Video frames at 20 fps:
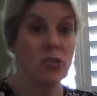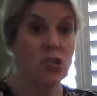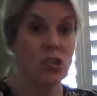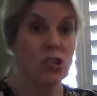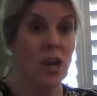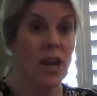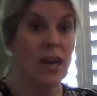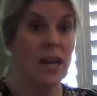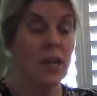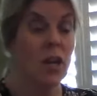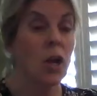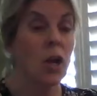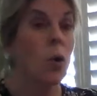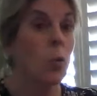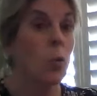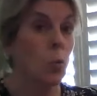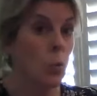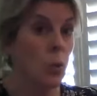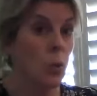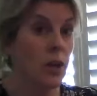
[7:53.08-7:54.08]
Jake
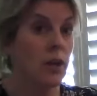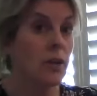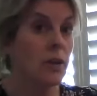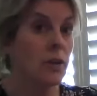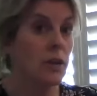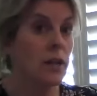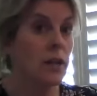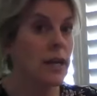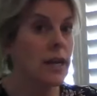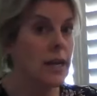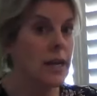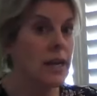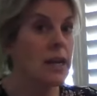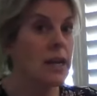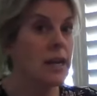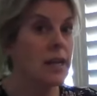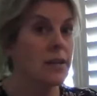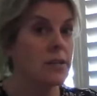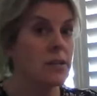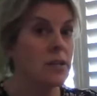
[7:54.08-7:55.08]
will
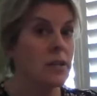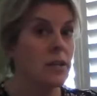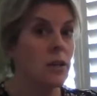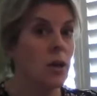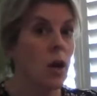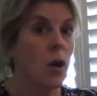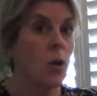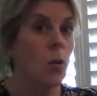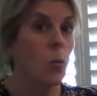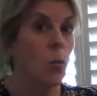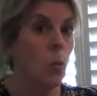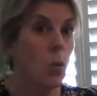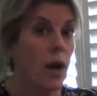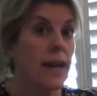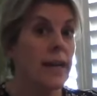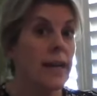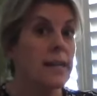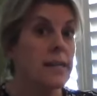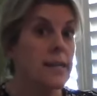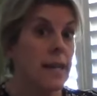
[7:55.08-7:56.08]
eat
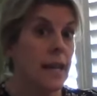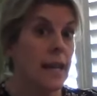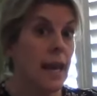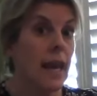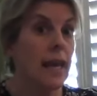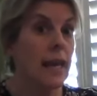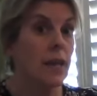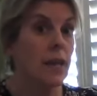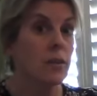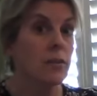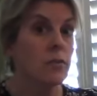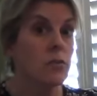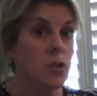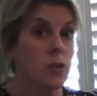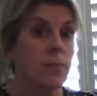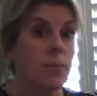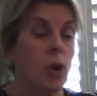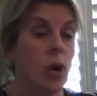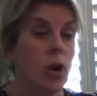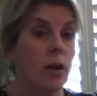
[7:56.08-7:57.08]
white cake
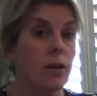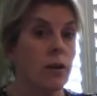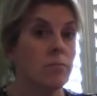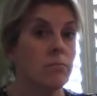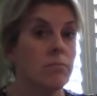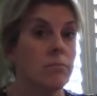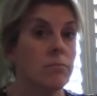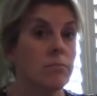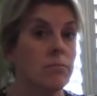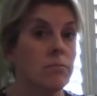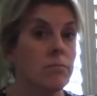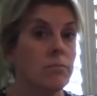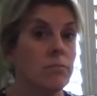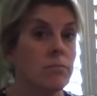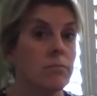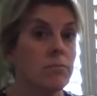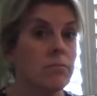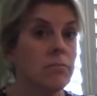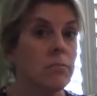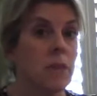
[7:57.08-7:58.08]
tomorrow.
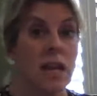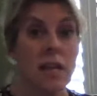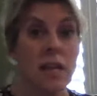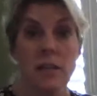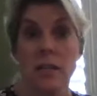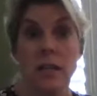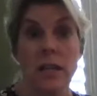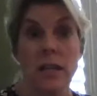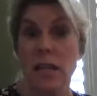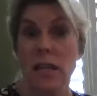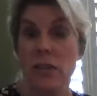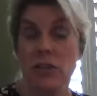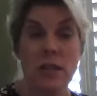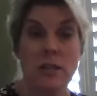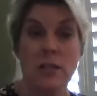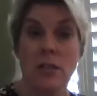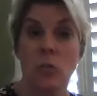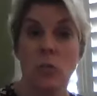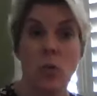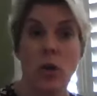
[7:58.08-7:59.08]
He said he
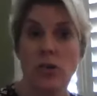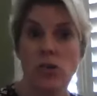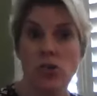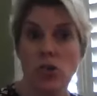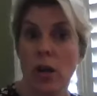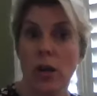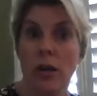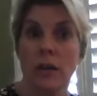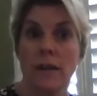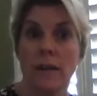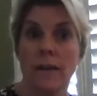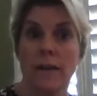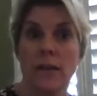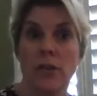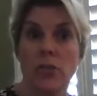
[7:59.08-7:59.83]
doesn't want chocolate